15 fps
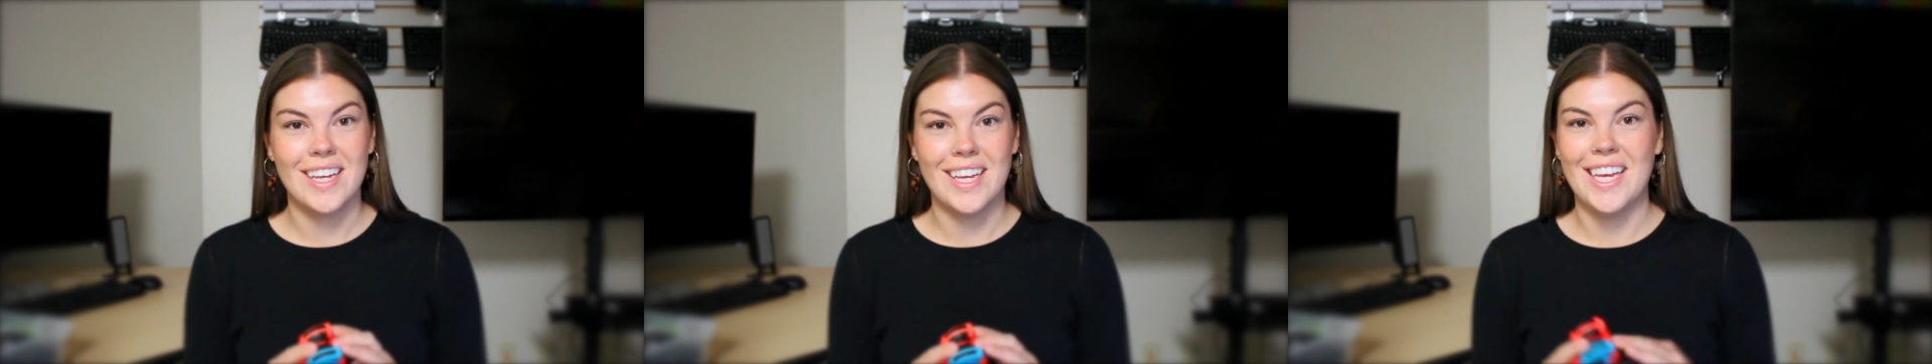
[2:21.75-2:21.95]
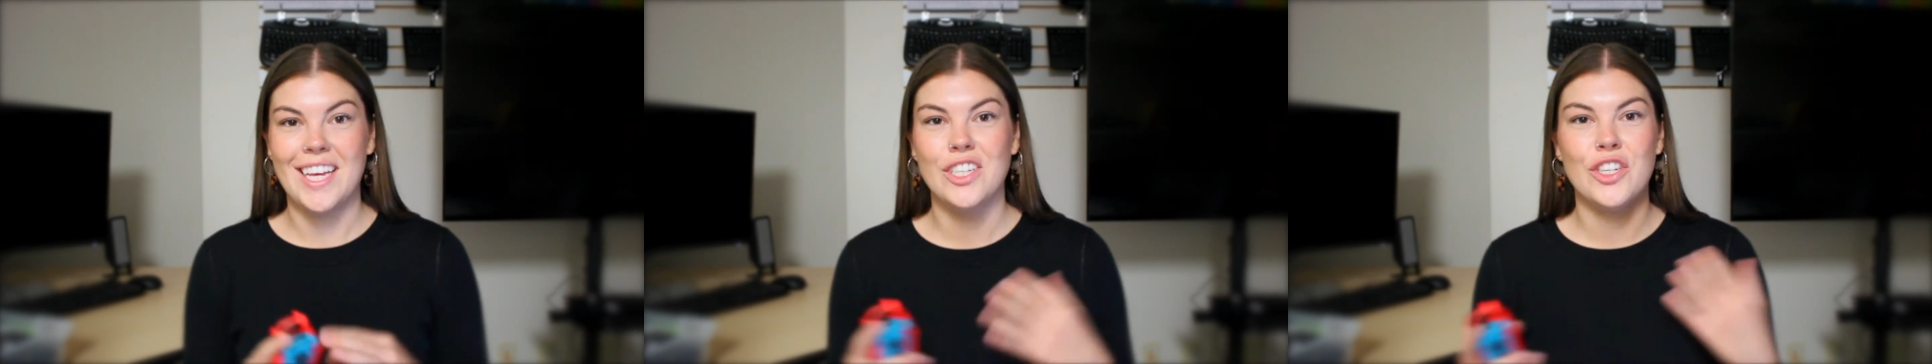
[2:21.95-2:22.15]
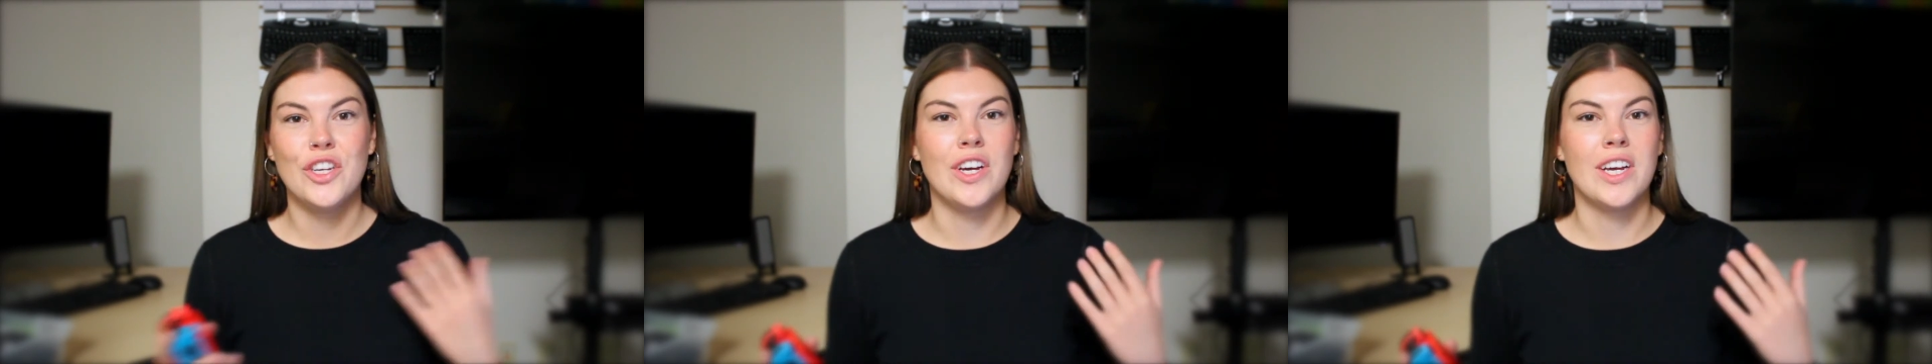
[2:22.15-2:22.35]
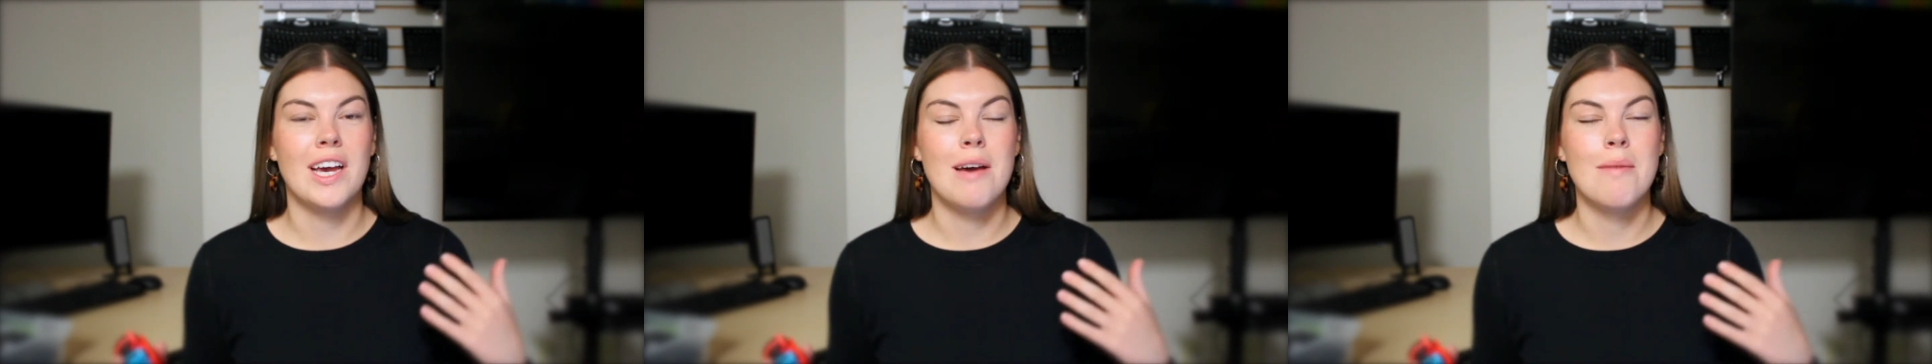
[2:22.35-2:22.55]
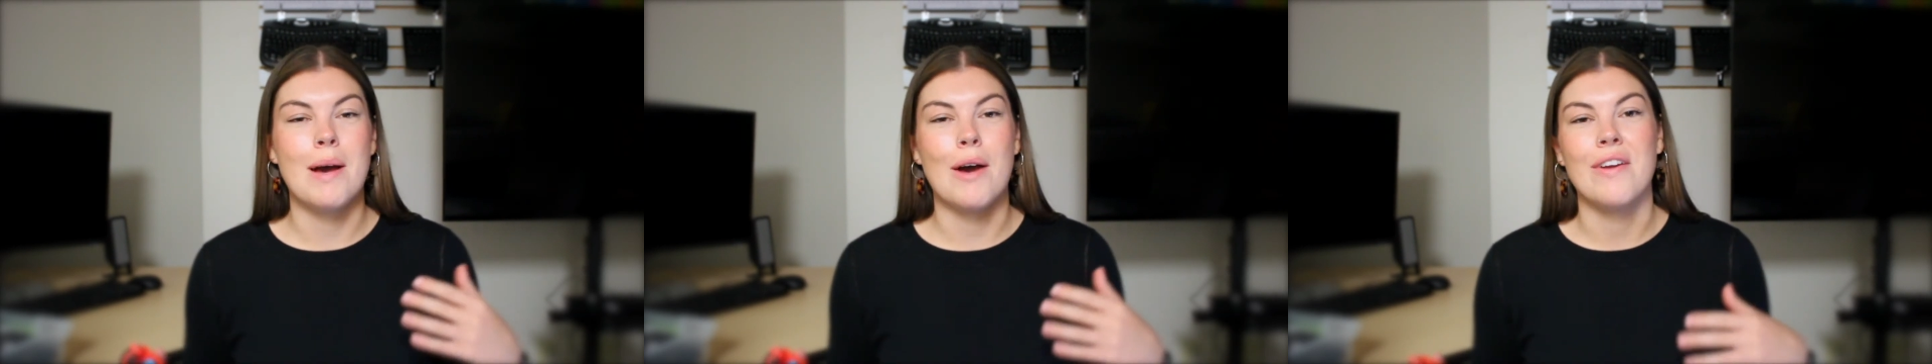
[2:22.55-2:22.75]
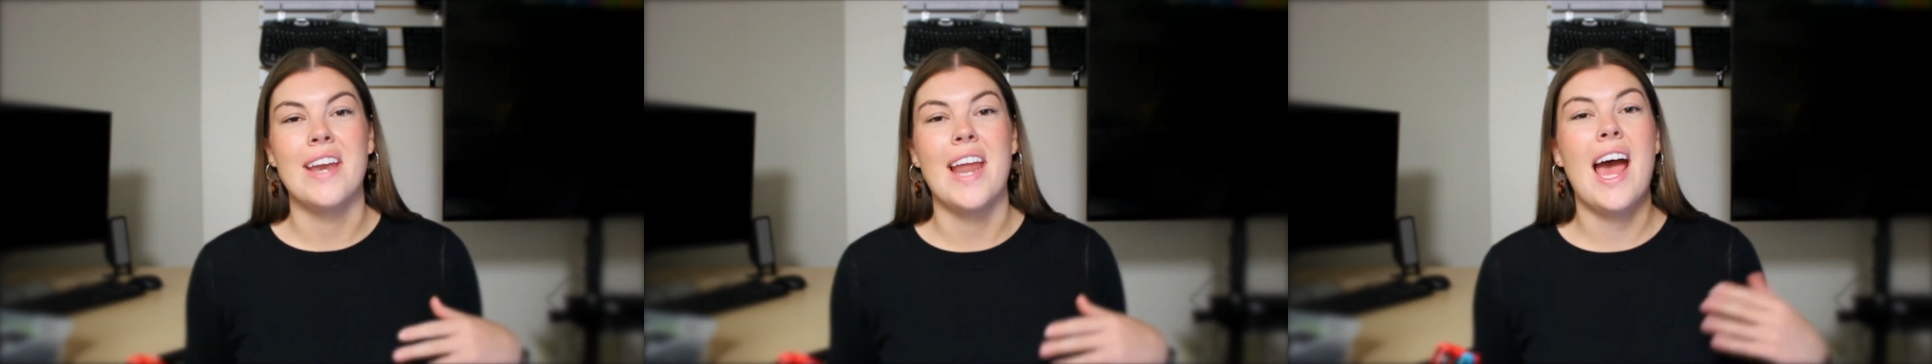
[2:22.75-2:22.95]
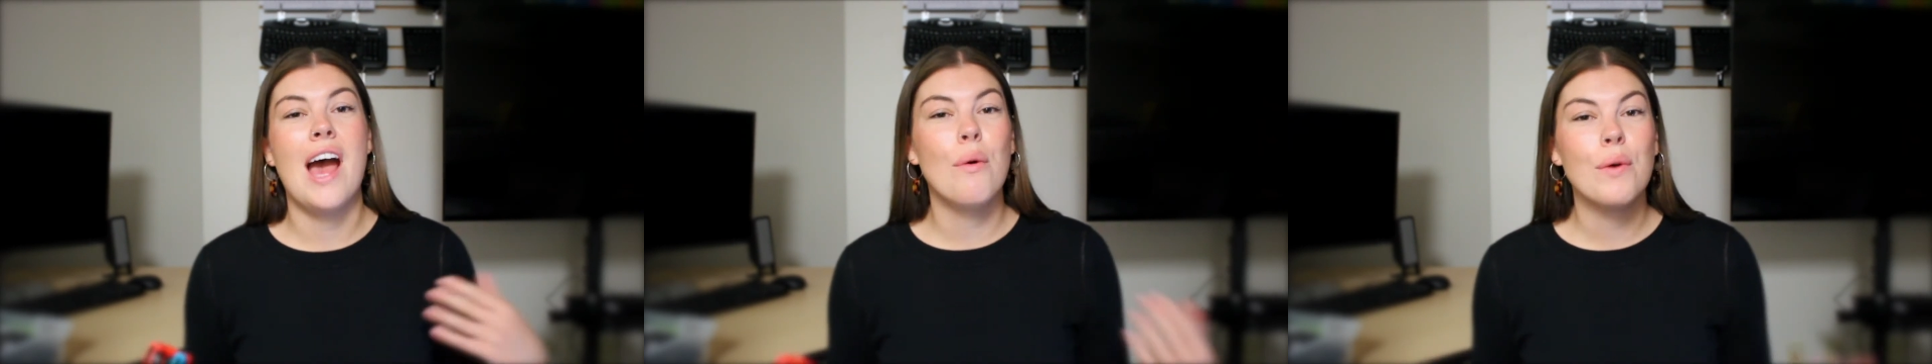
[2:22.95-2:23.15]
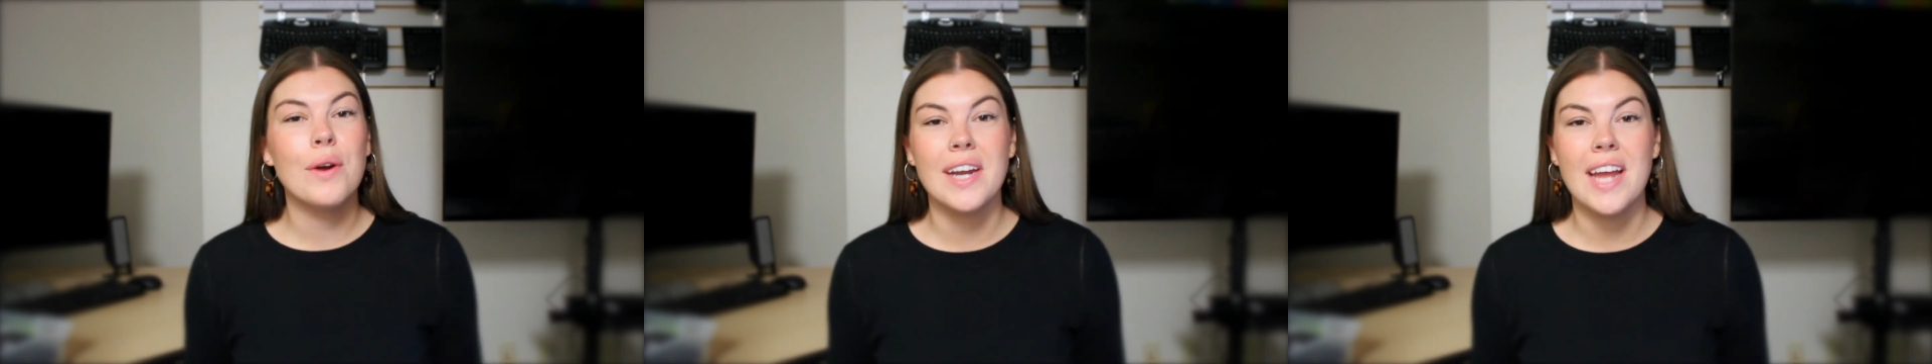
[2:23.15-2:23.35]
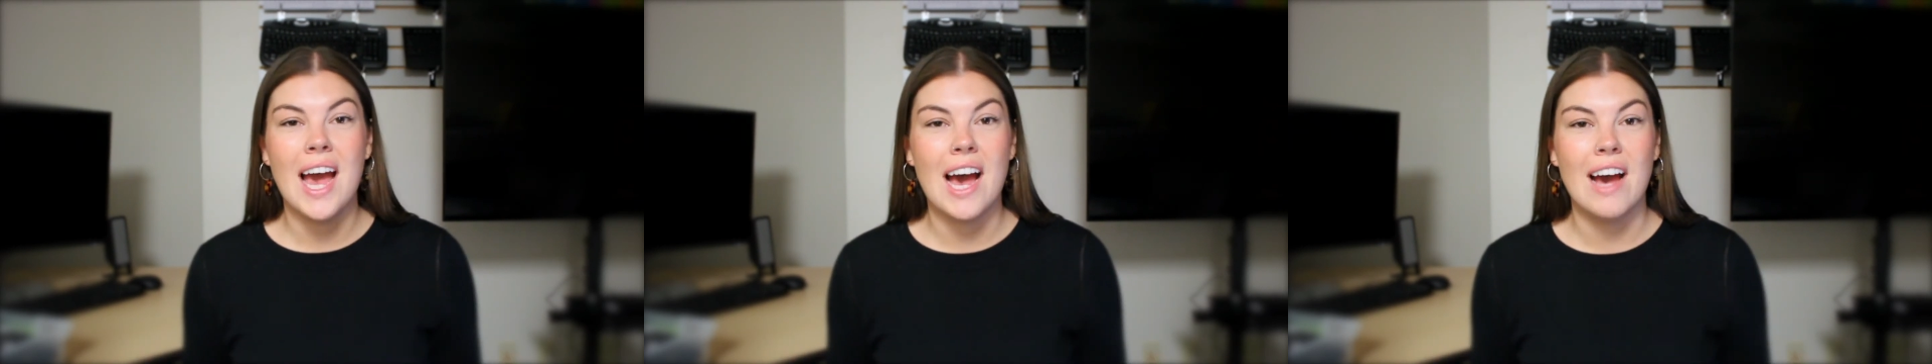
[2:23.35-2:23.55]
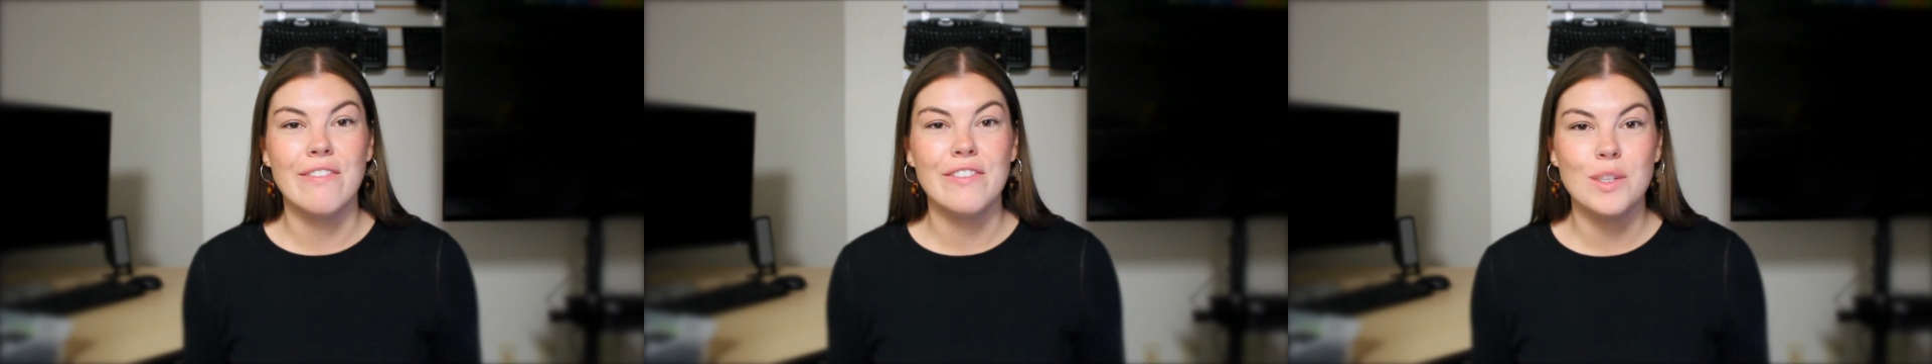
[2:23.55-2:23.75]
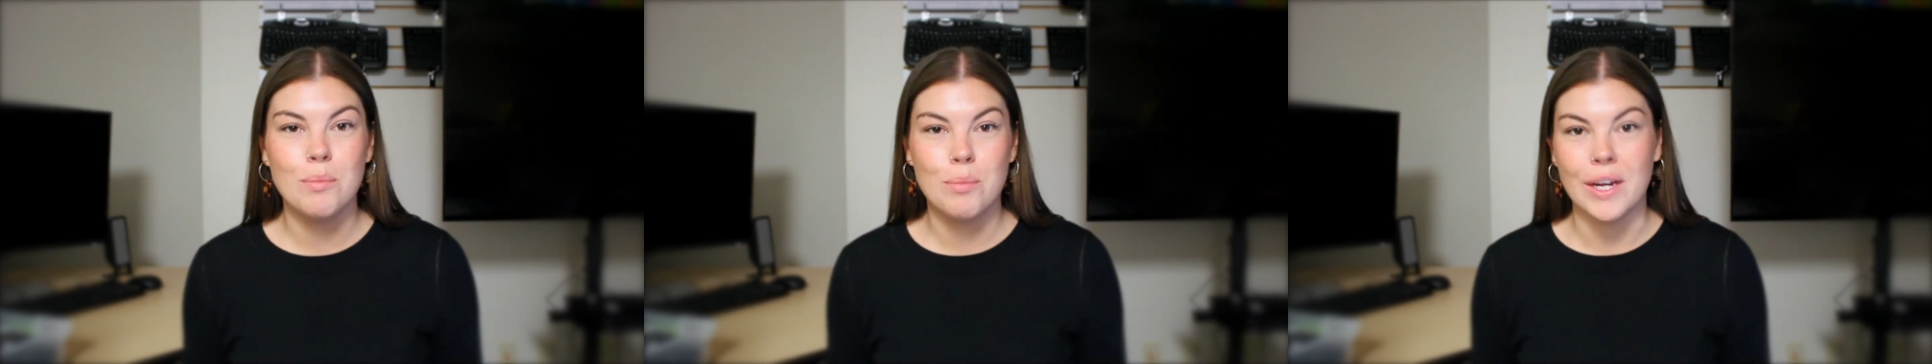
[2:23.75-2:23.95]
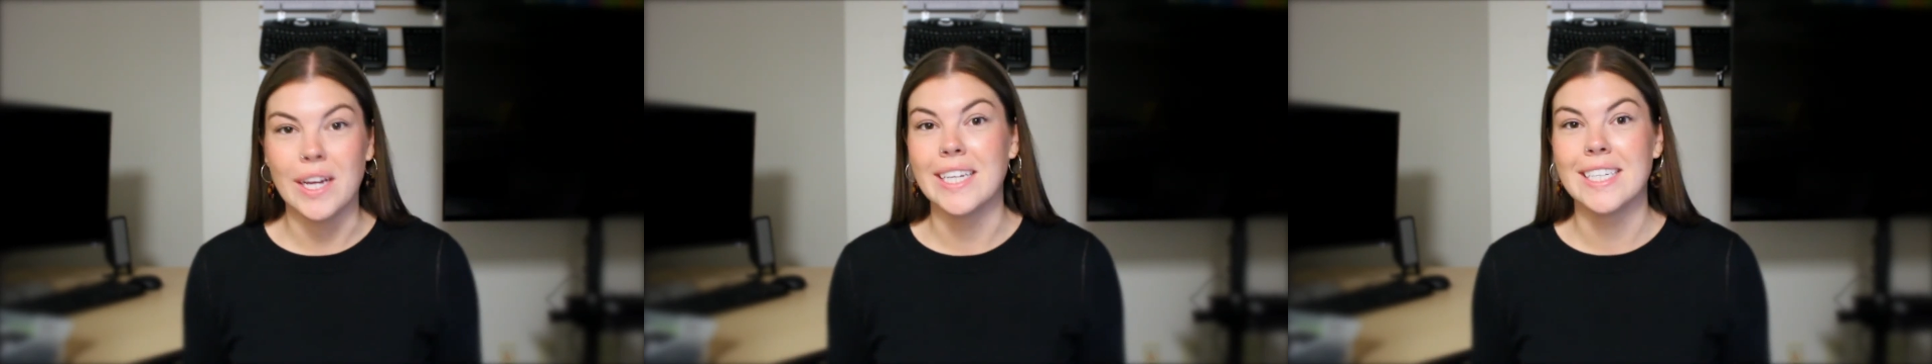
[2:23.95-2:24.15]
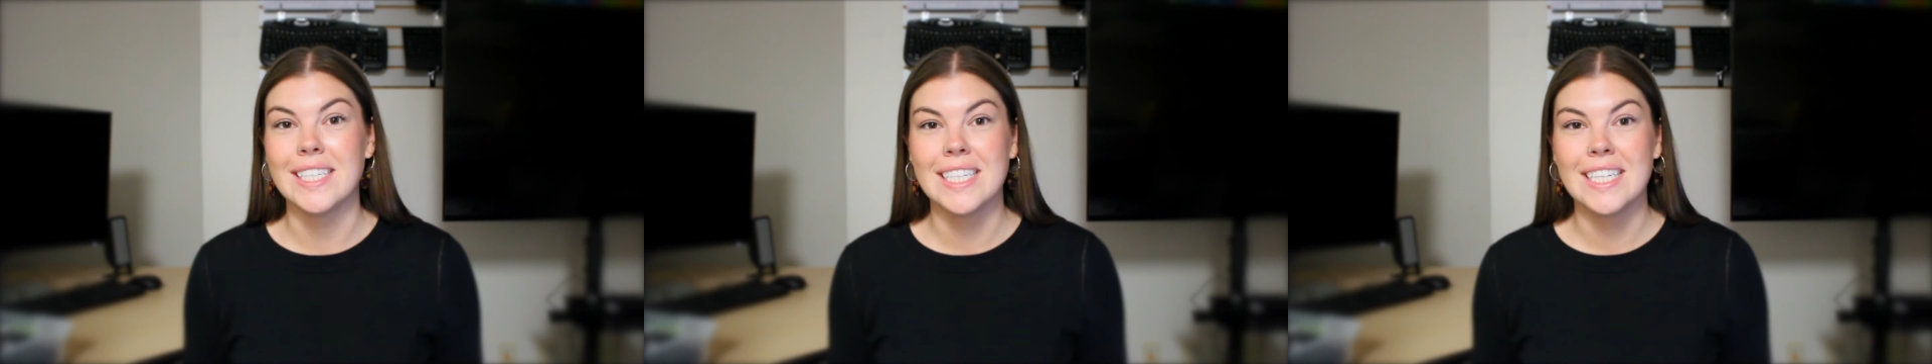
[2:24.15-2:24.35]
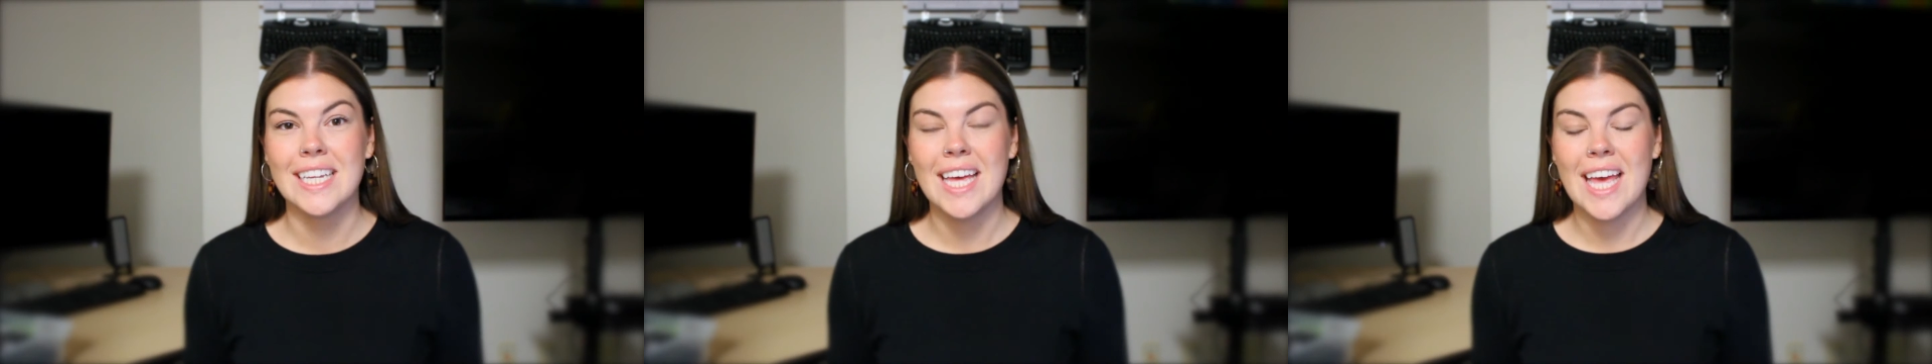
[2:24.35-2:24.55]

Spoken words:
It took about an hour and a half to print,